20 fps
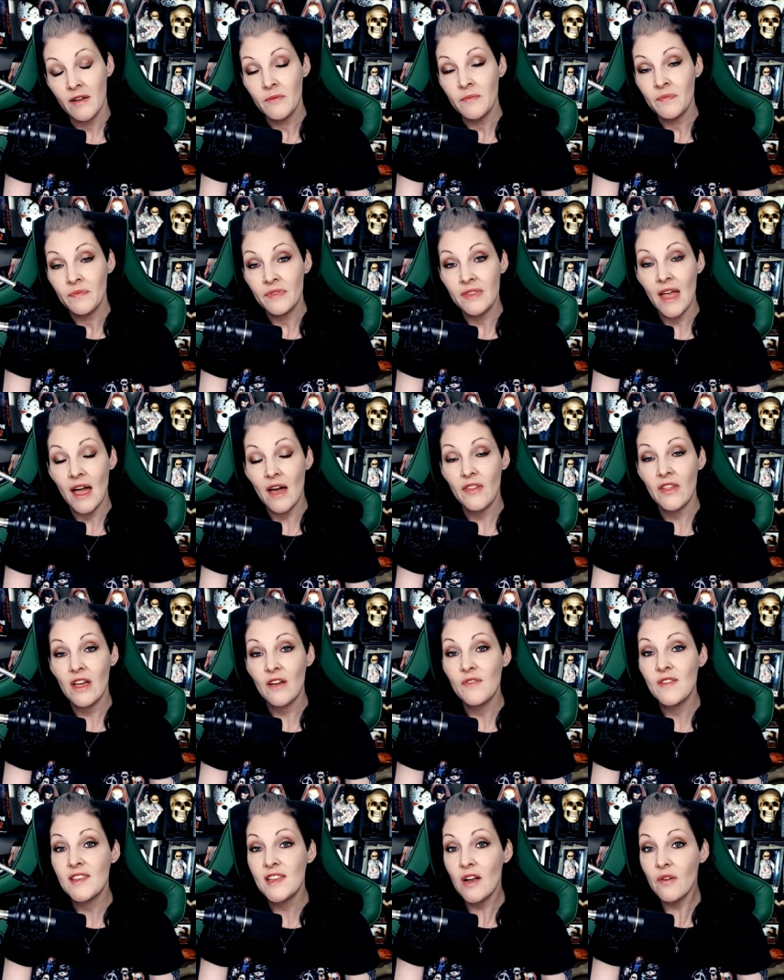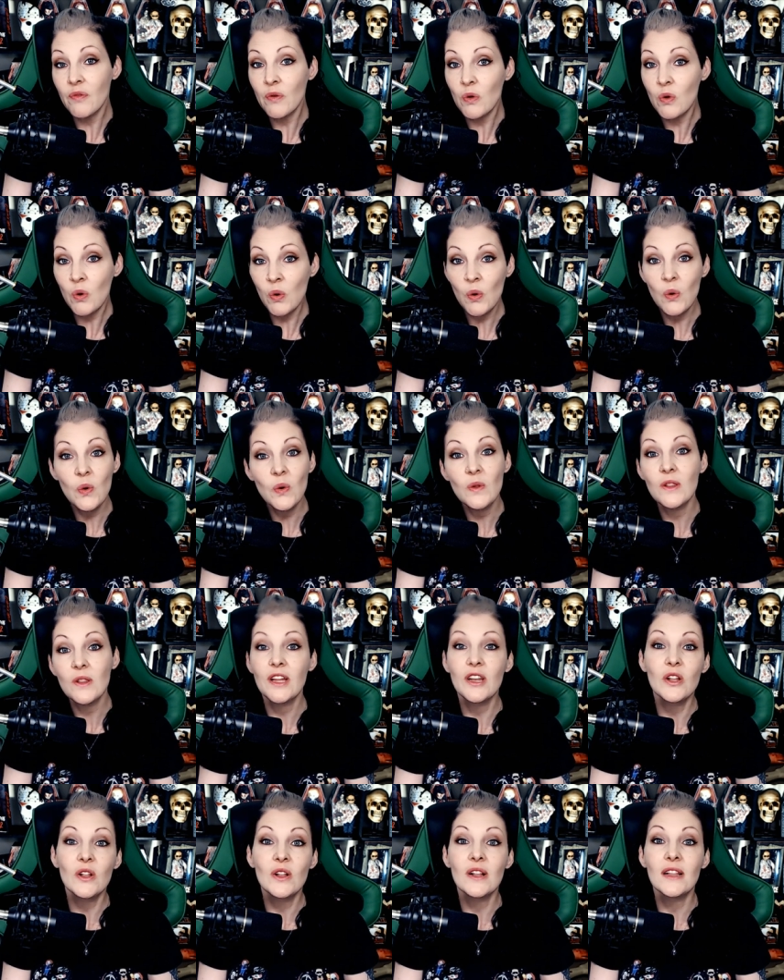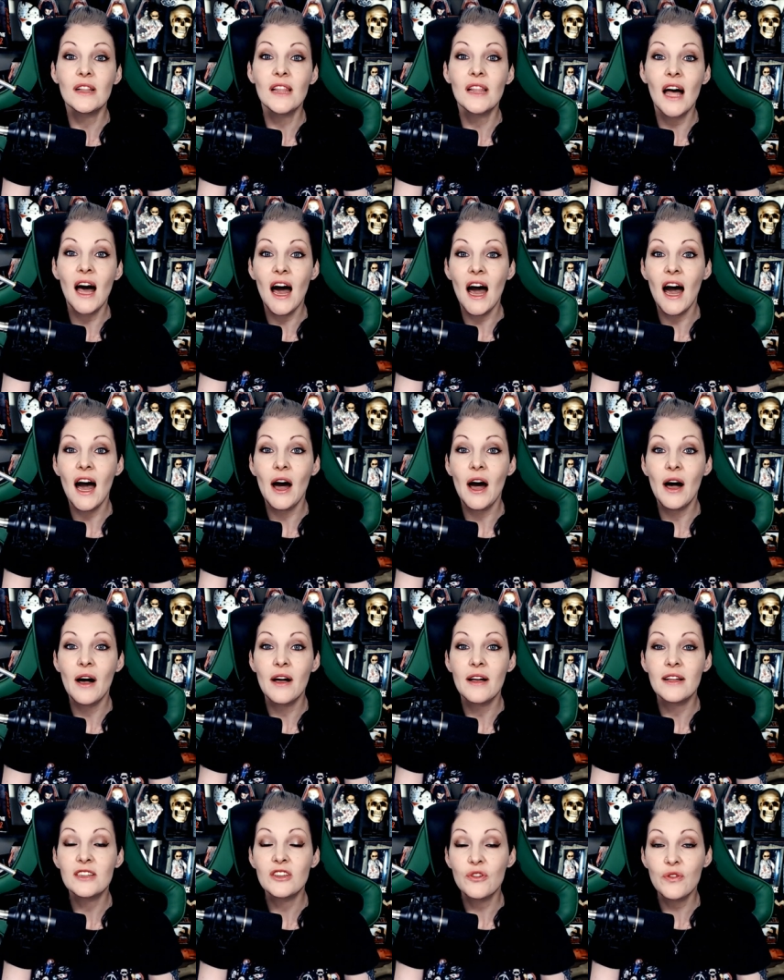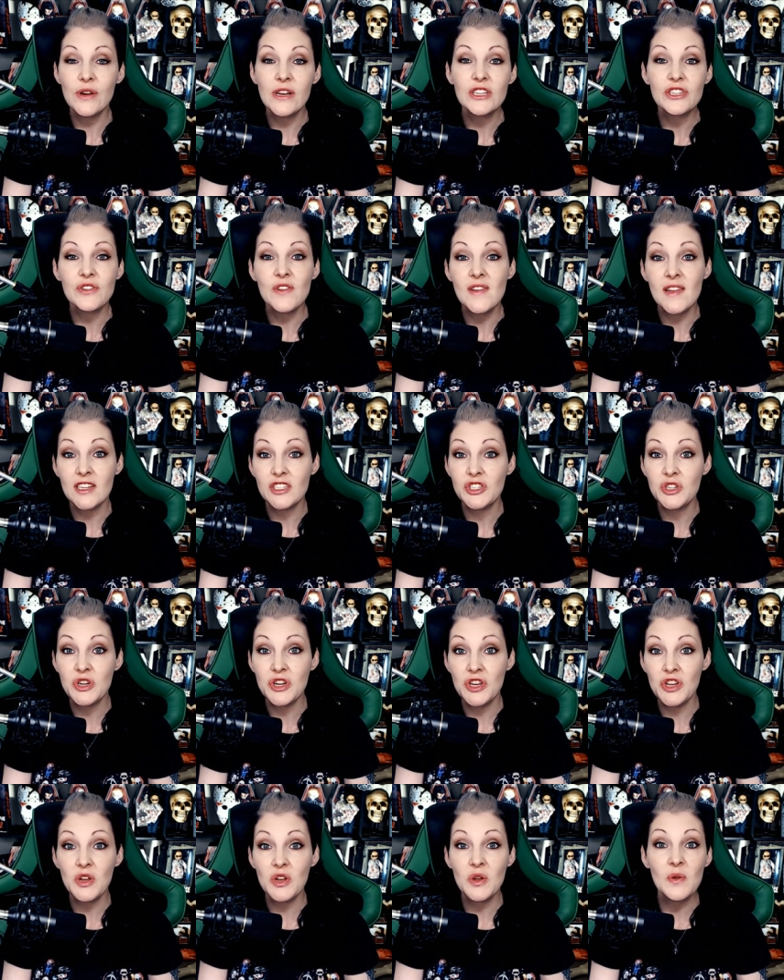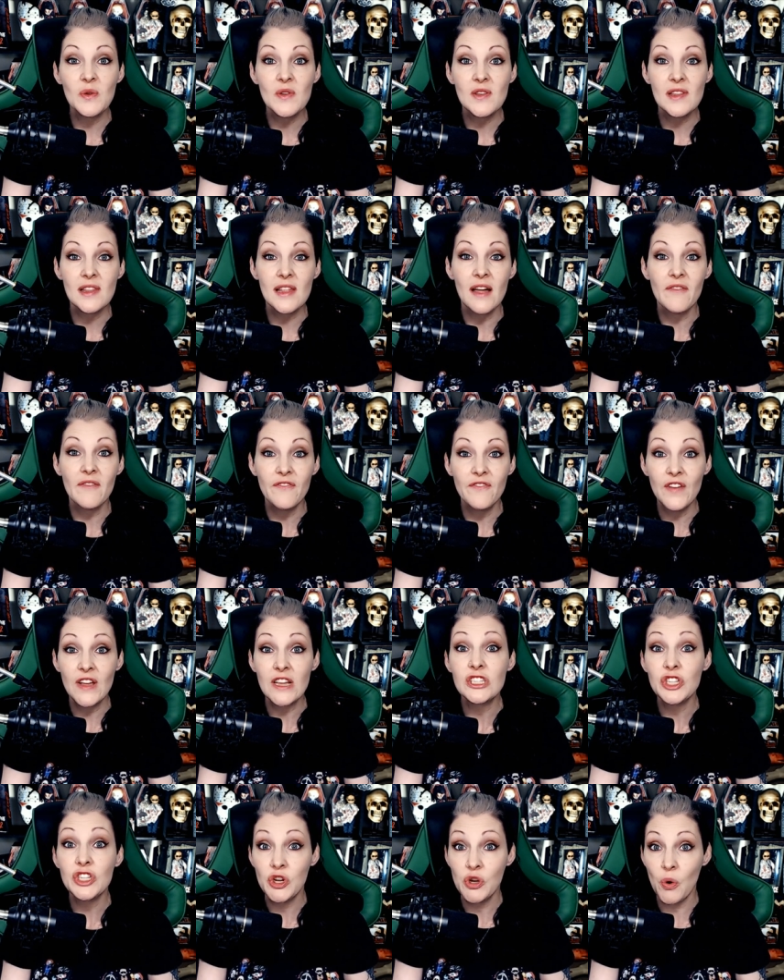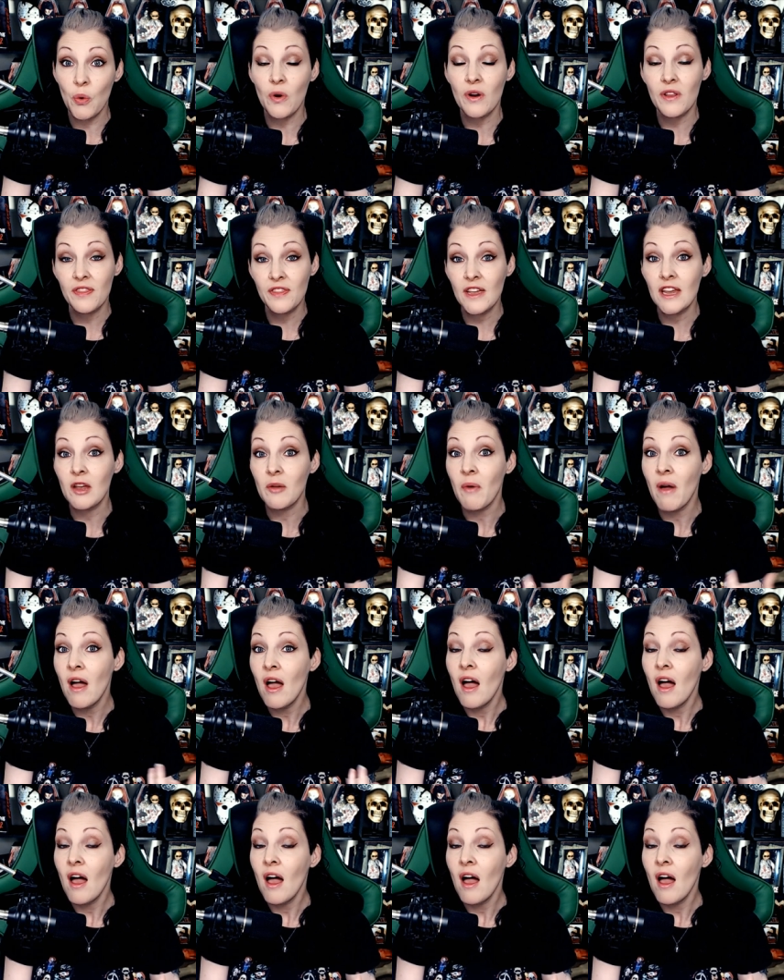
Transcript: Now they have several cool little uh, creatures that you can use that fit your theme.